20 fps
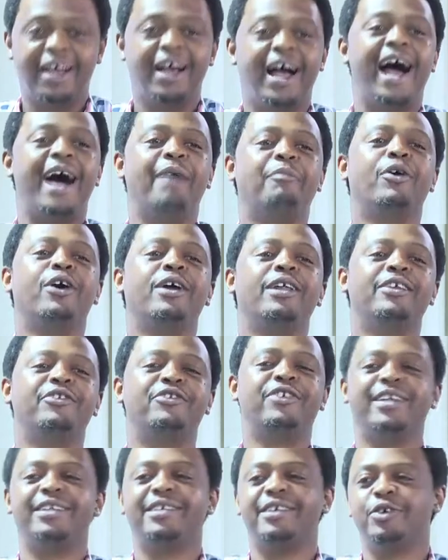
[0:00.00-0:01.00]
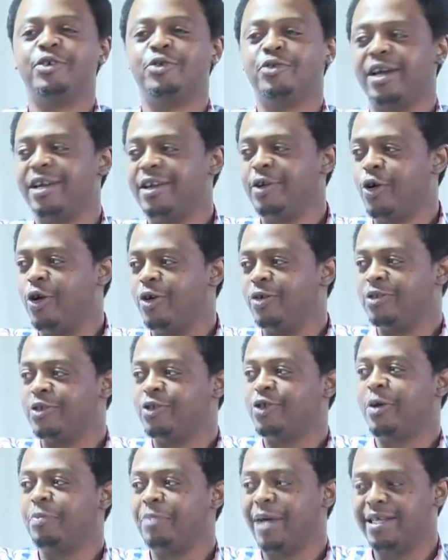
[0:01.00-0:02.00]
I'm not initiating you to any cult.
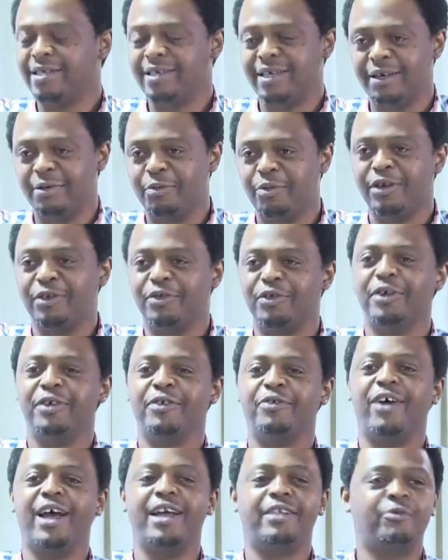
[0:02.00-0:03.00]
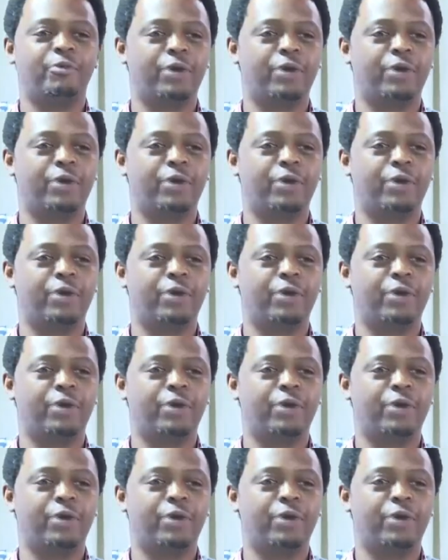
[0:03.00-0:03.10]
Stop asking questions, right?